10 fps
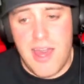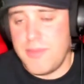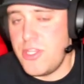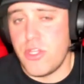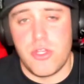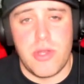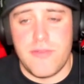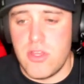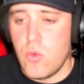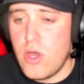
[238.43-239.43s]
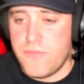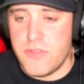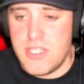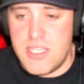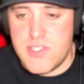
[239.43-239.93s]
style, I mean, you can do whatever you
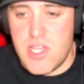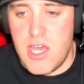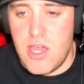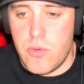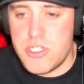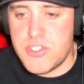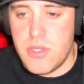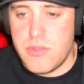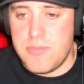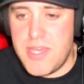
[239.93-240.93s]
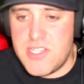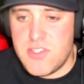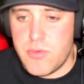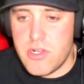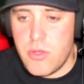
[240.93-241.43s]
want for these. We're just going with the
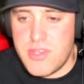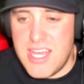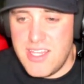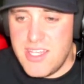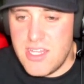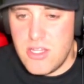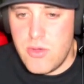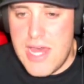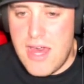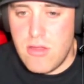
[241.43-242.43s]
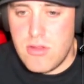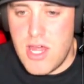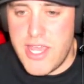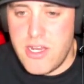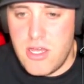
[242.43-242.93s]
basic. We're gonna go with that yellow
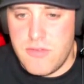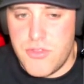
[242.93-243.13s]
outline